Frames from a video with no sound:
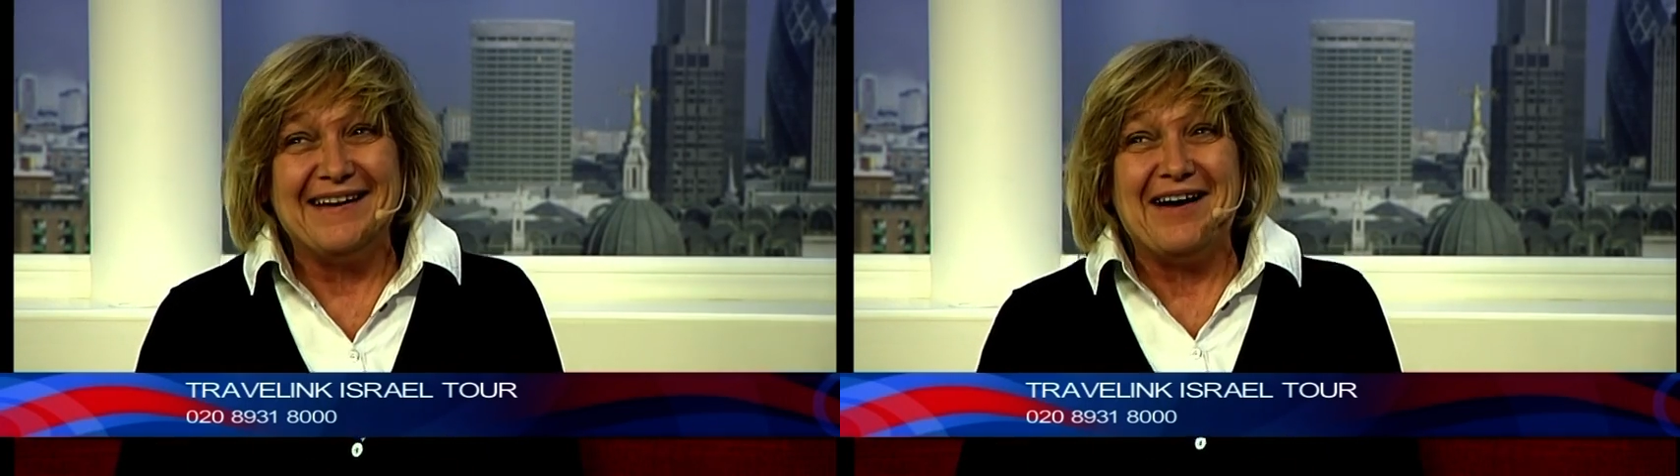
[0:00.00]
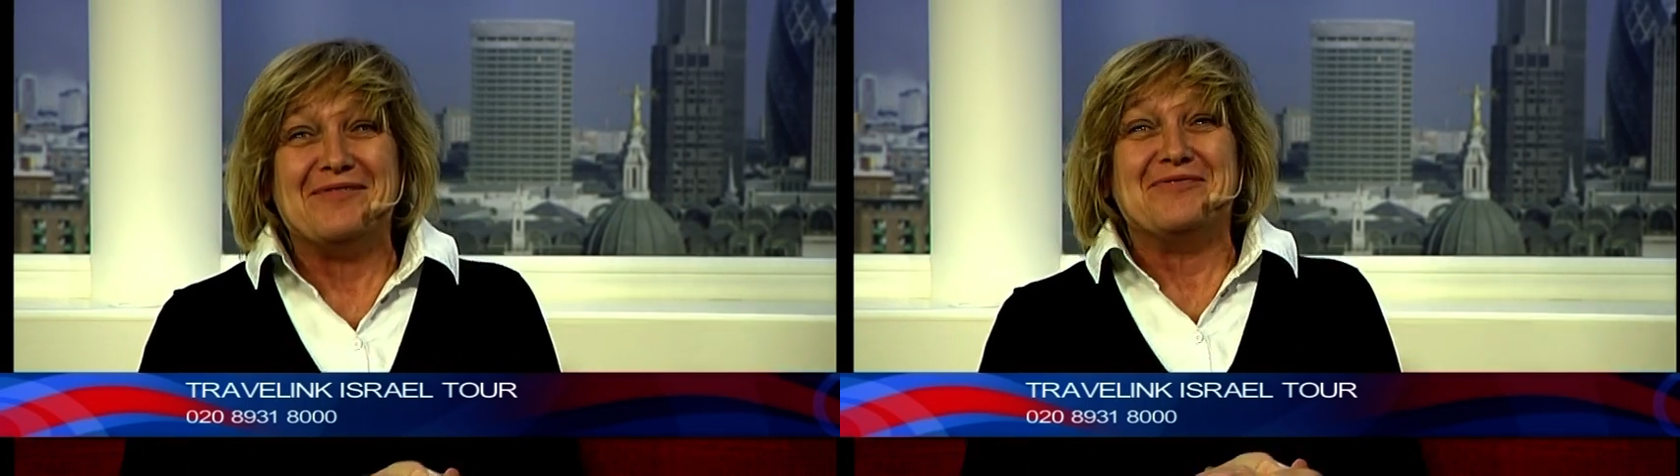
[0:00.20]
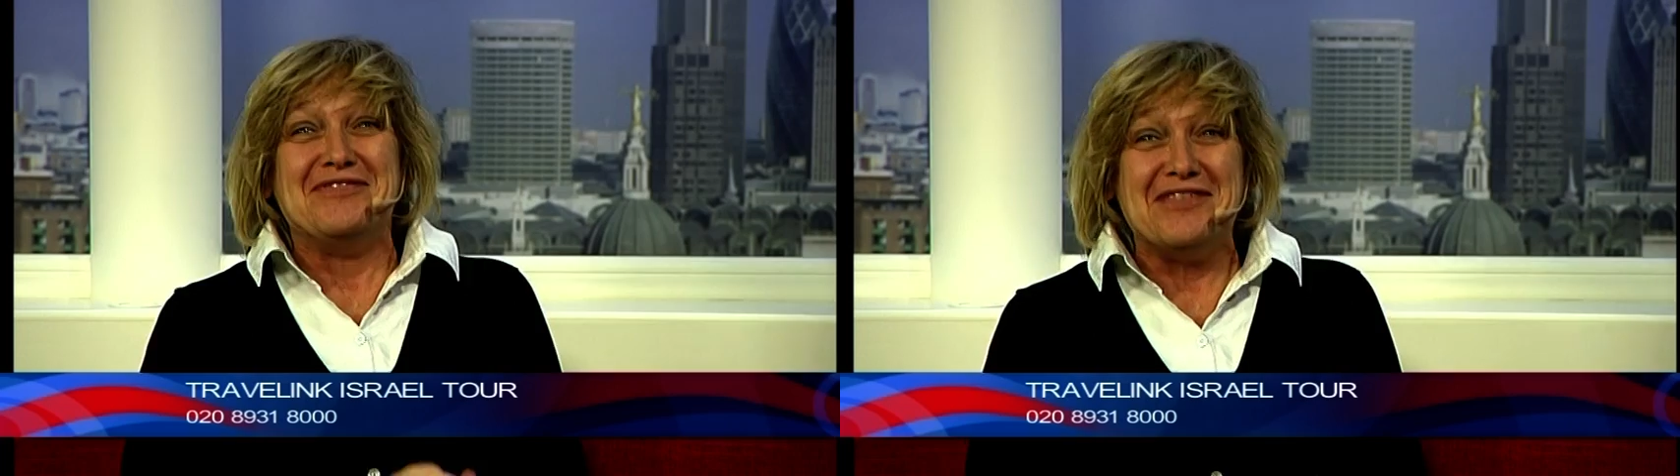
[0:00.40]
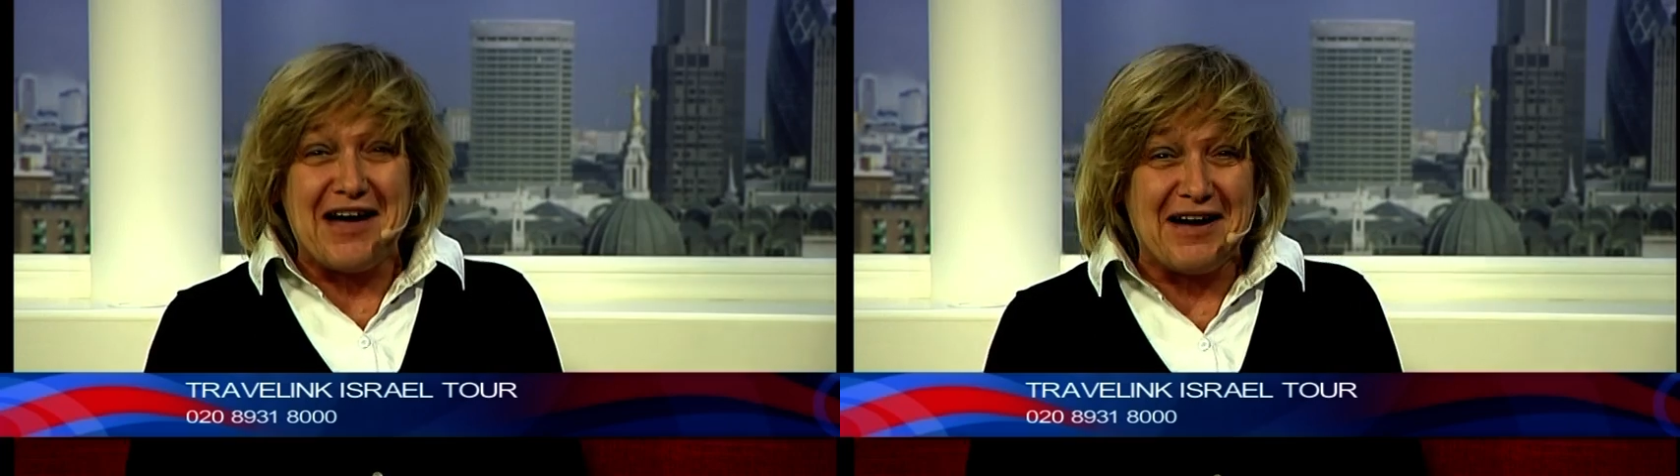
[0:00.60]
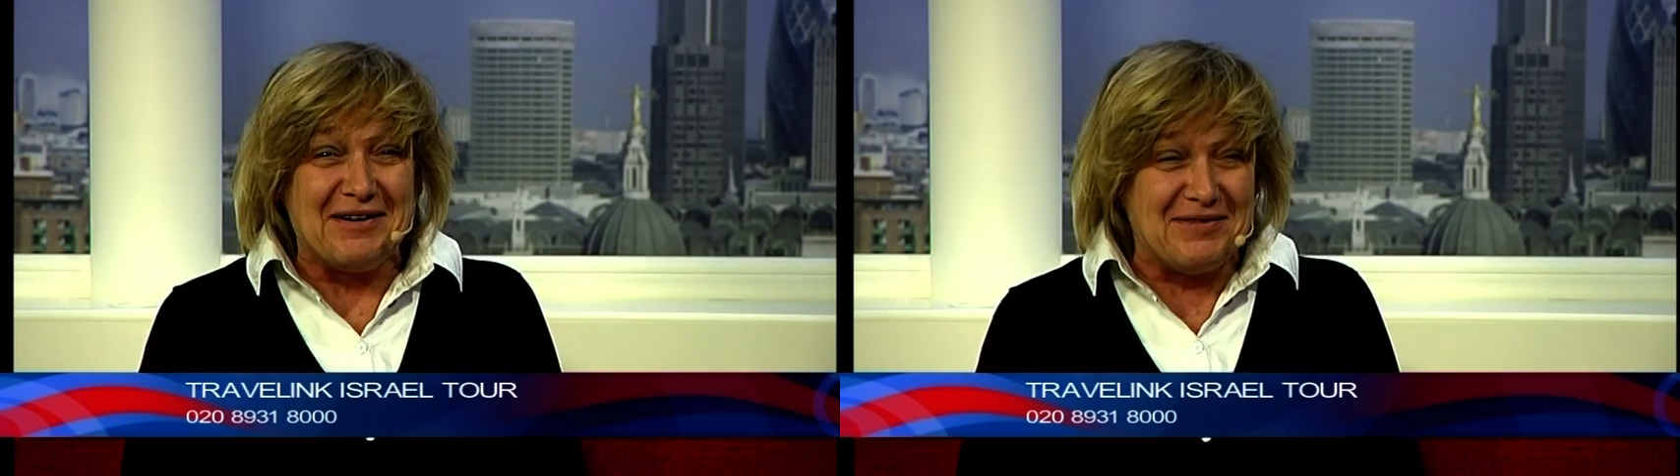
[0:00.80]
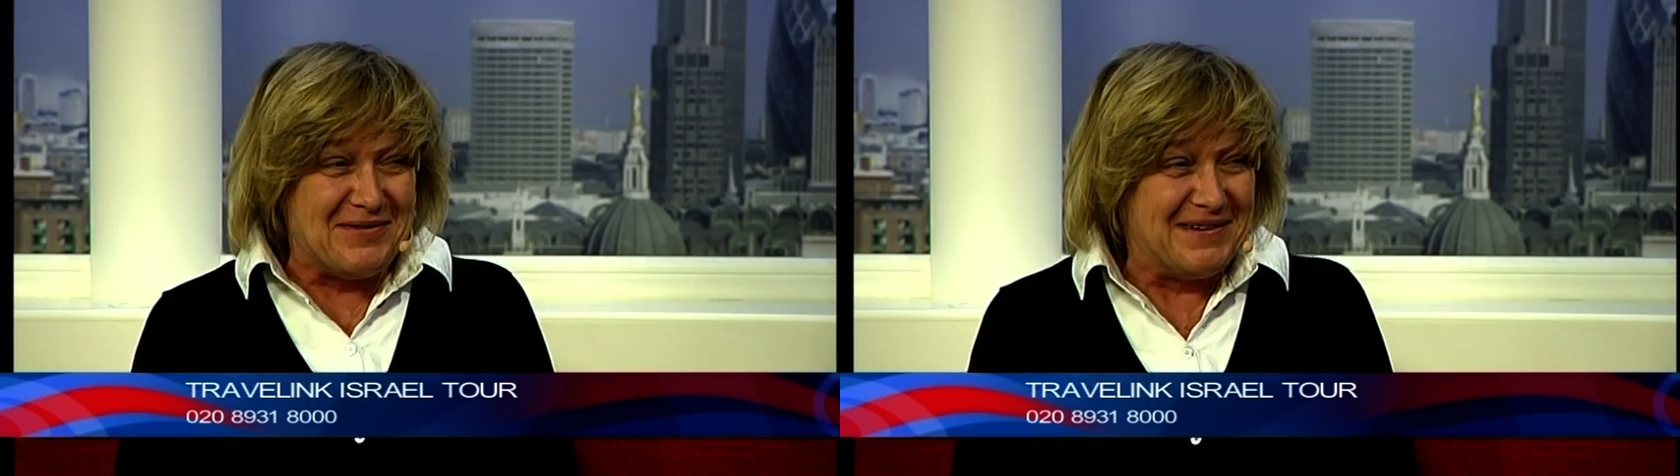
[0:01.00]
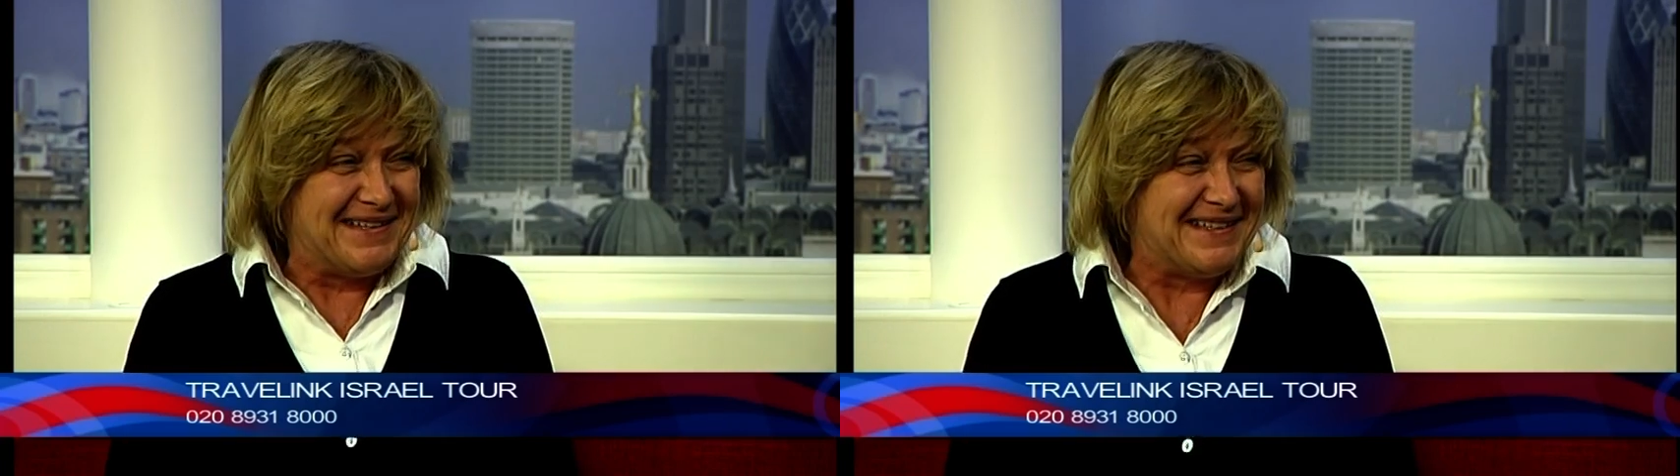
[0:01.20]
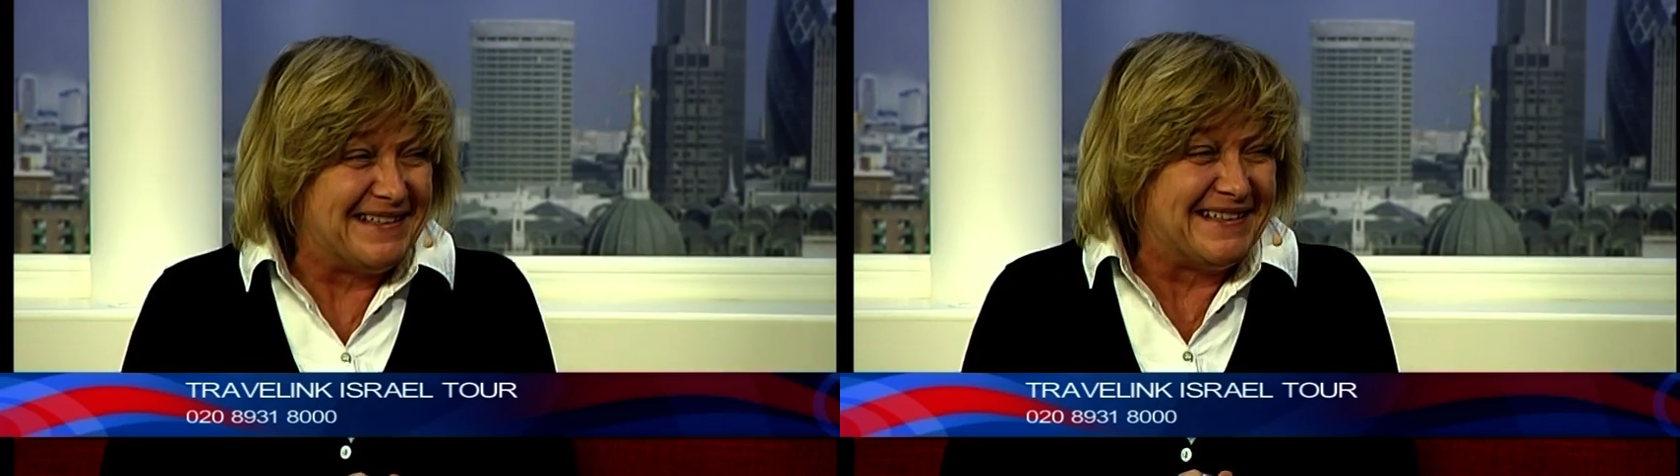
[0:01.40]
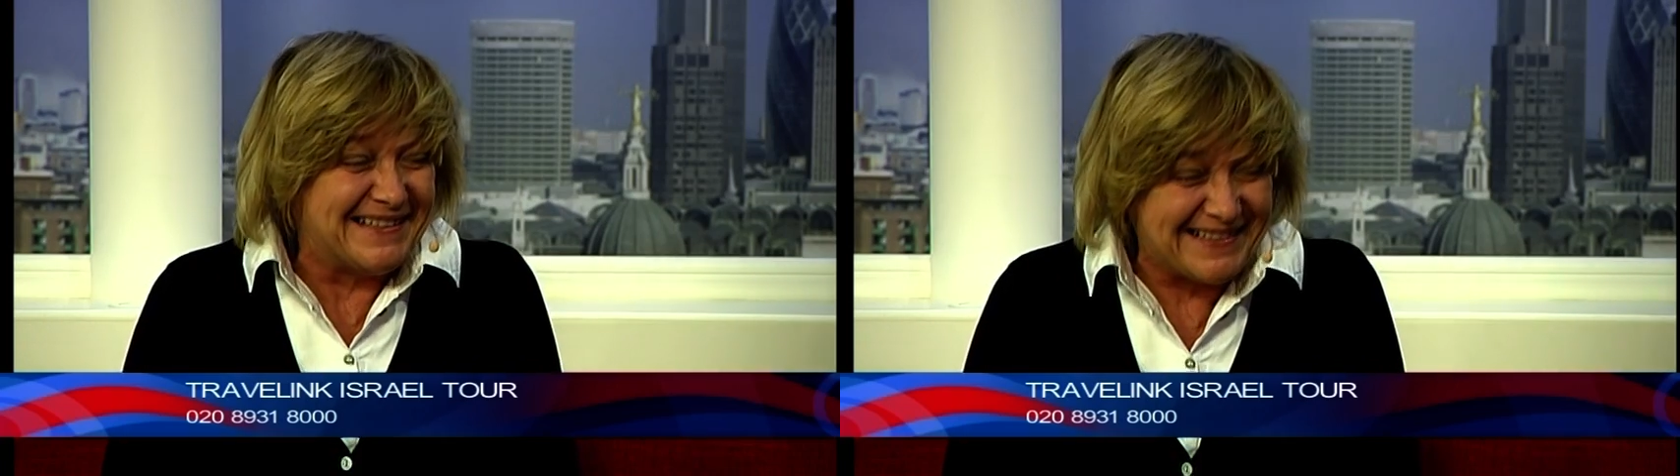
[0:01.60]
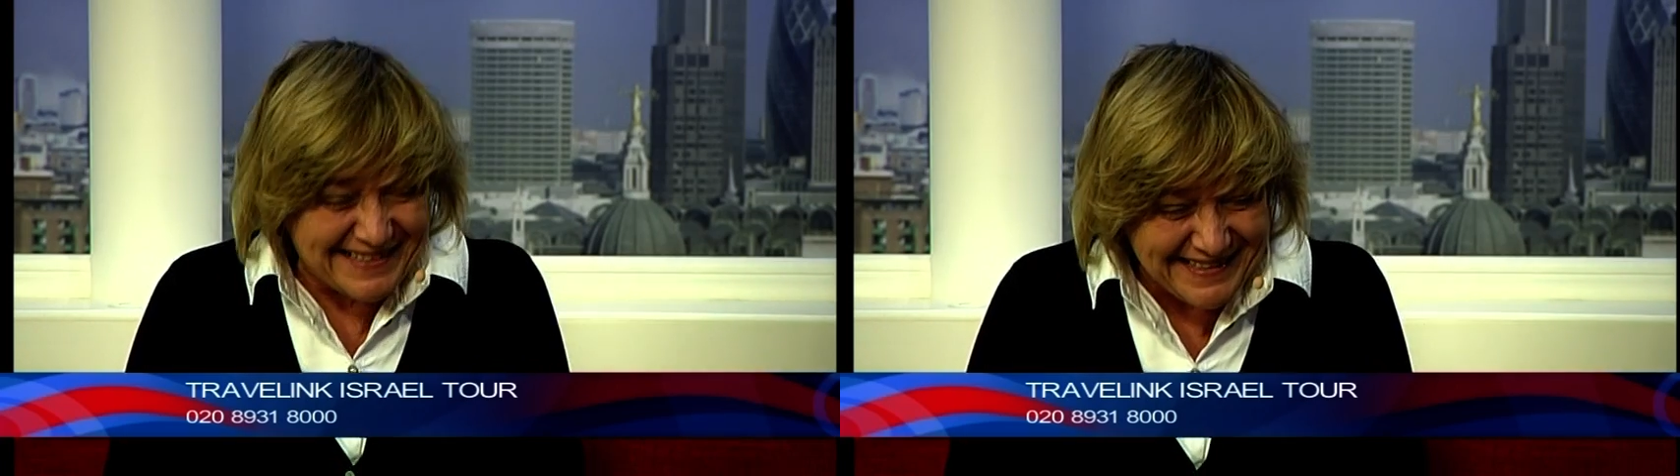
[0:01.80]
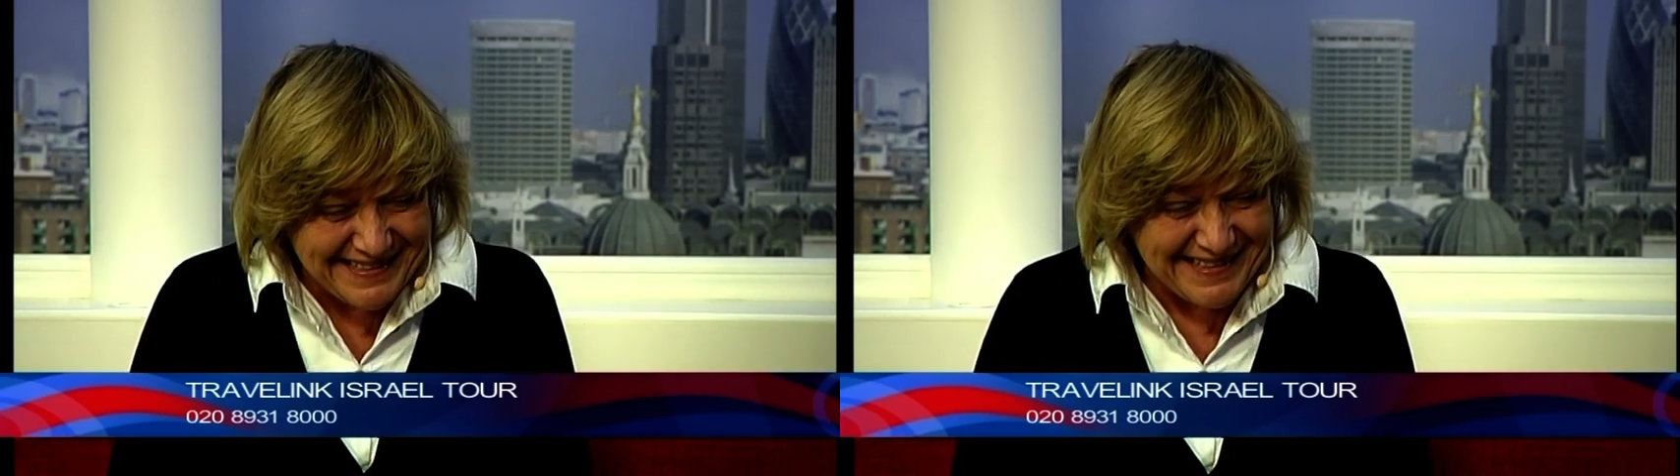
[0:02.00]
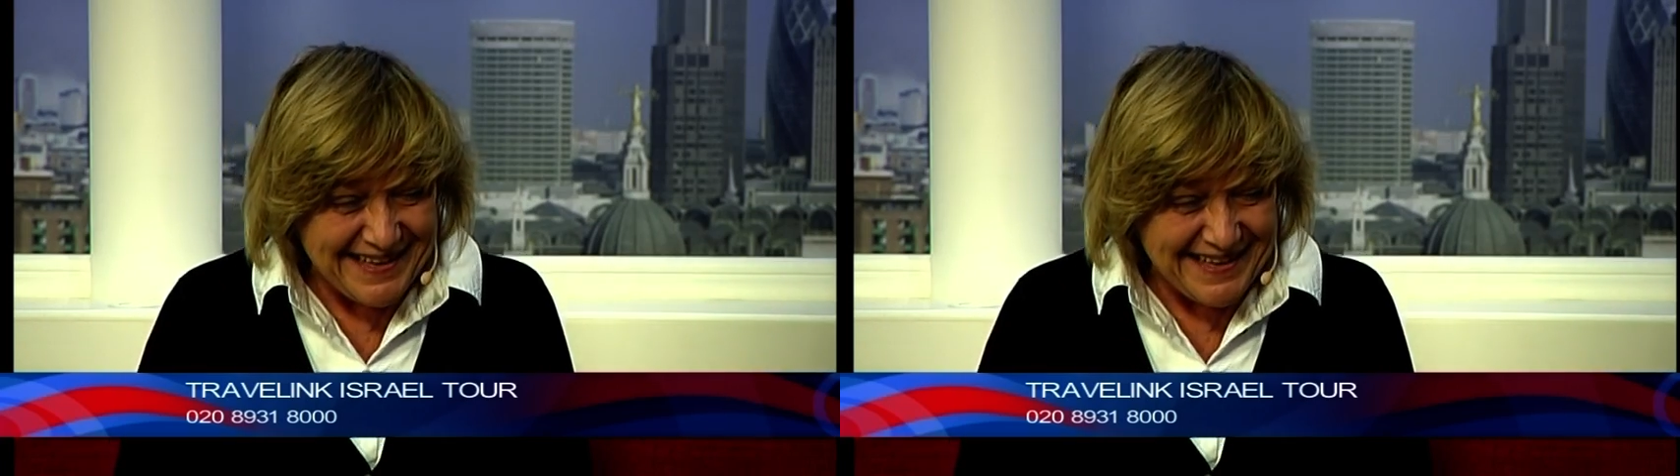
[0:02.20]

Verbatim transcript: oh no! We'll do it.